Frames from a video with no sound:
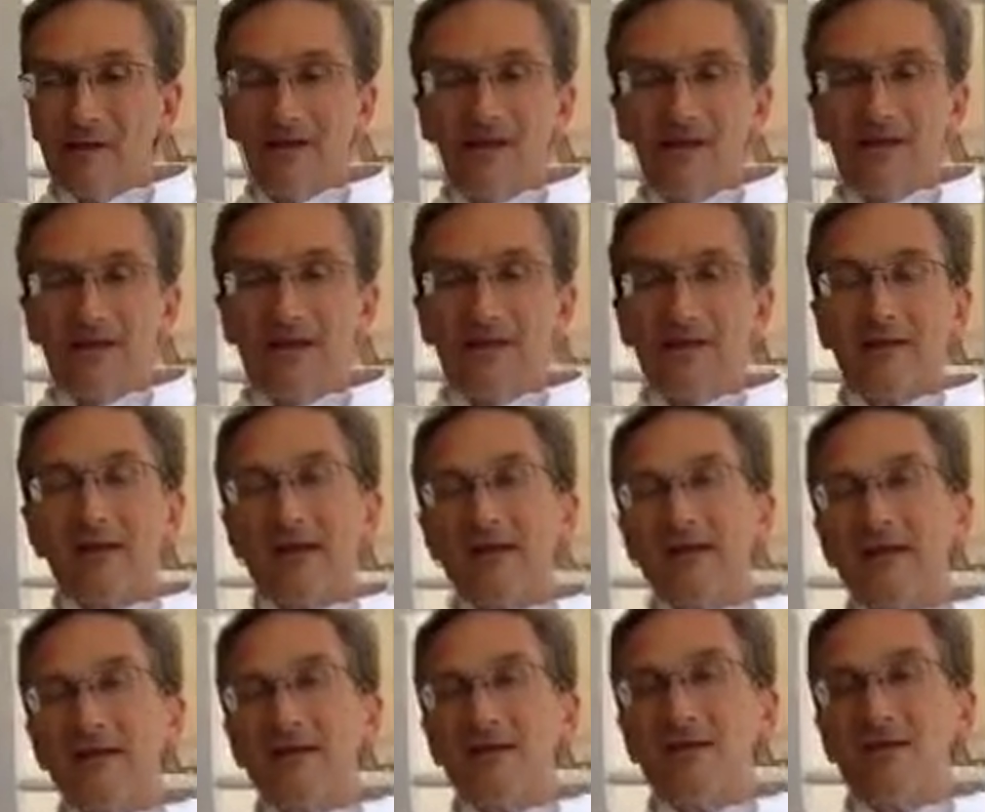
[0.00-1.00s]

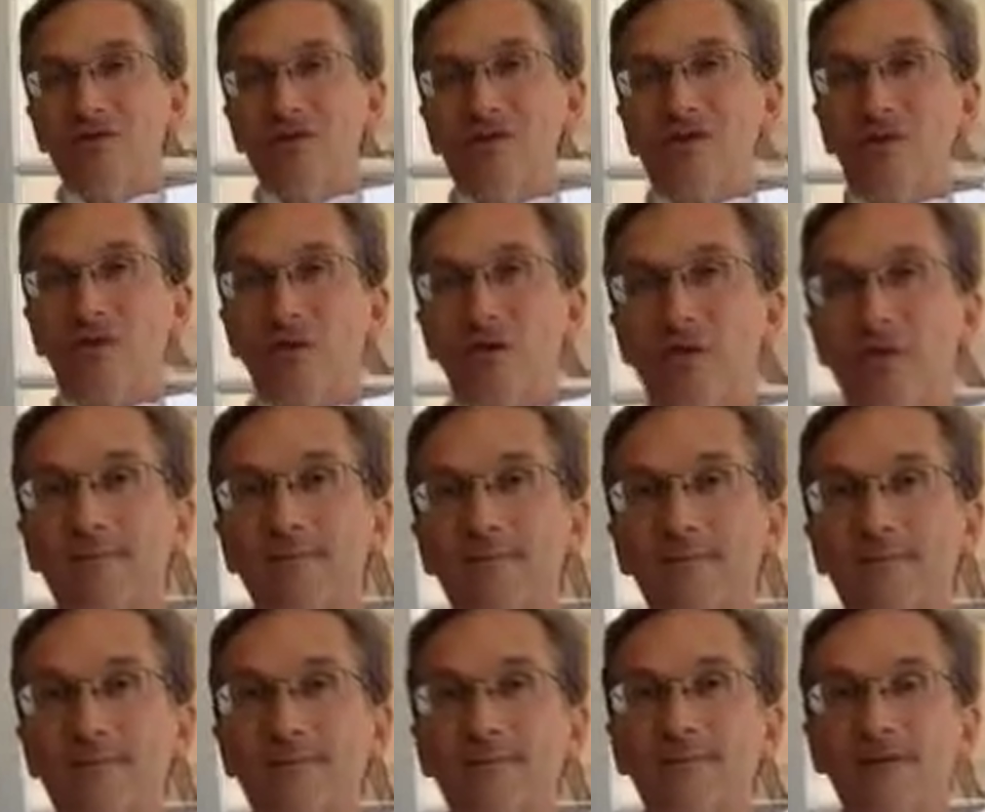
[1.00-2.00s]
listening to your
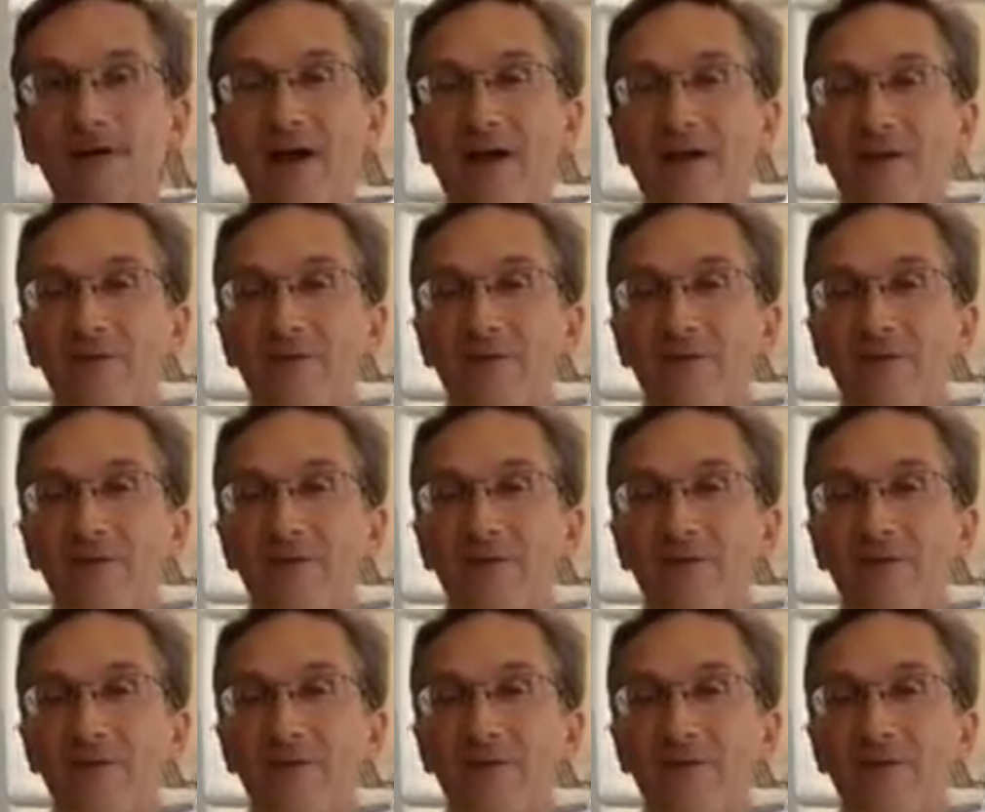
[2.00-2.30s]
final